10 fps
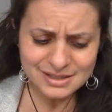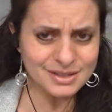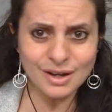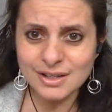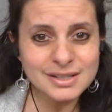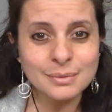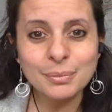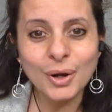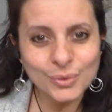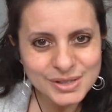It's not
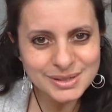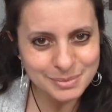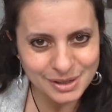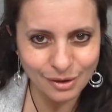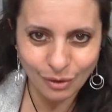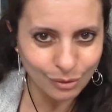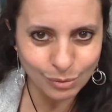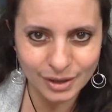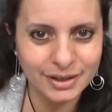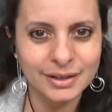supposed to be all
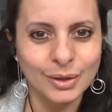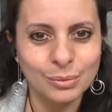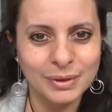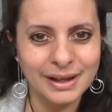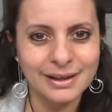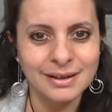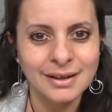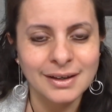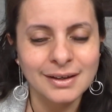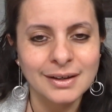work and no play.
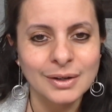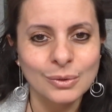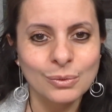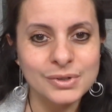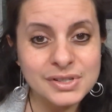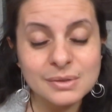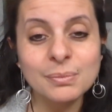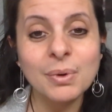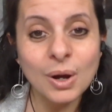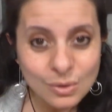We're
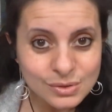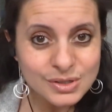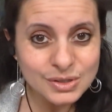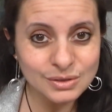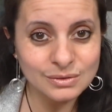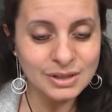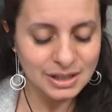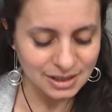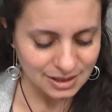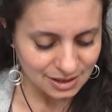supposed to
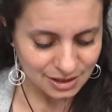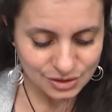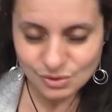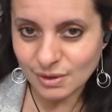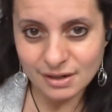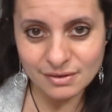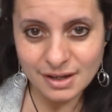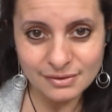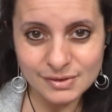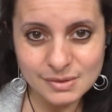enjoy our
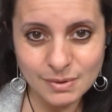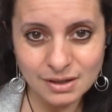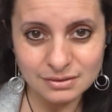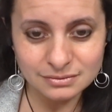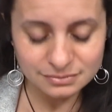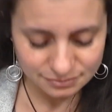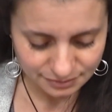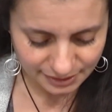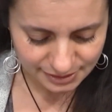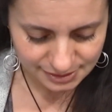life as well,
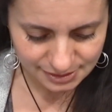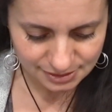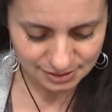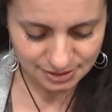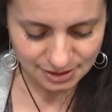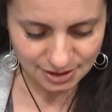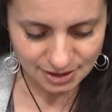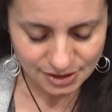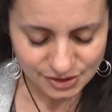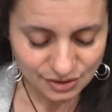right?
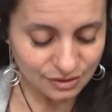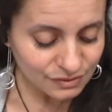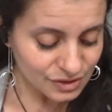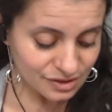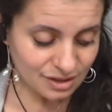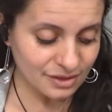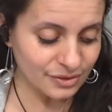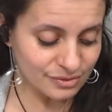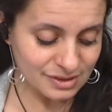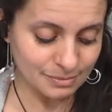So you've just gone
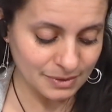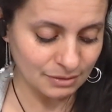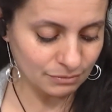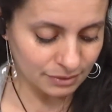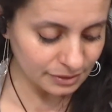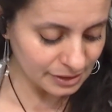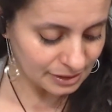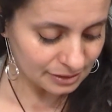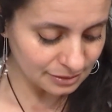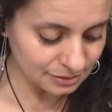through something
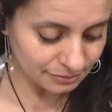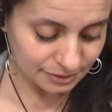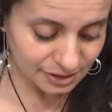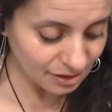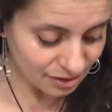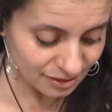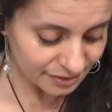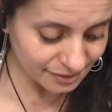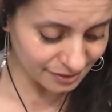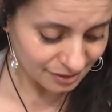really, really
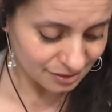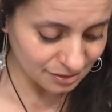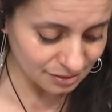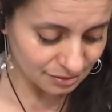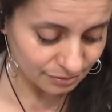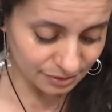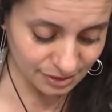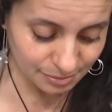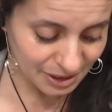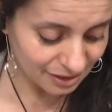hard,
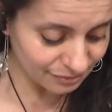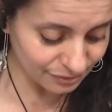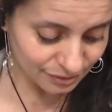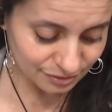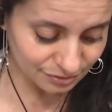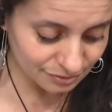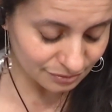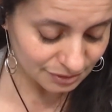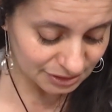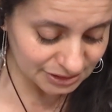really painful,
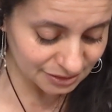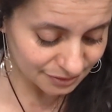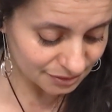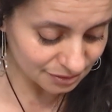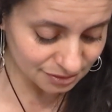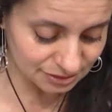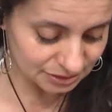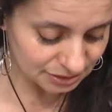really difficult.